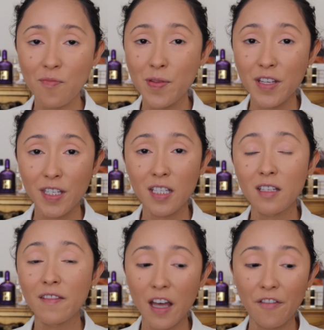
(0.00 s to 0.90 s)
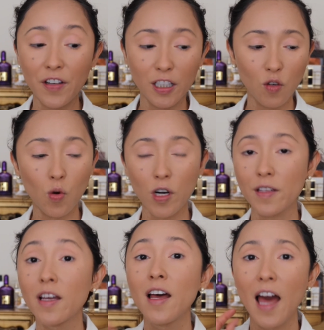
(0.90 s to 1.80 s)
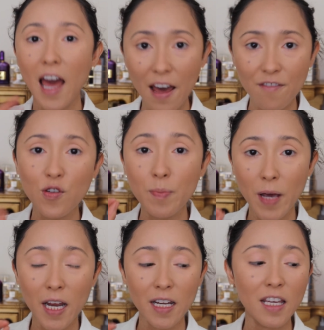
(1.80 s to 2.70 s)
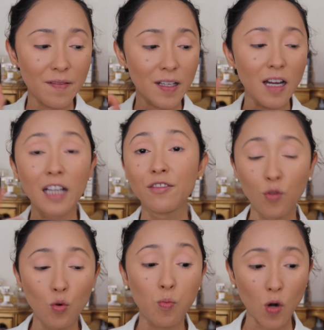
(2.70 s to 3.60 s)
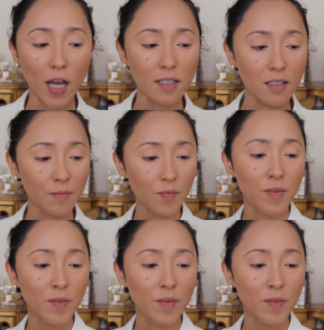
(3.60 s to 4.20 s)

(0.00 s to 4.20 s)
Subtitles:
But this is definitely worth every penny, even at full price.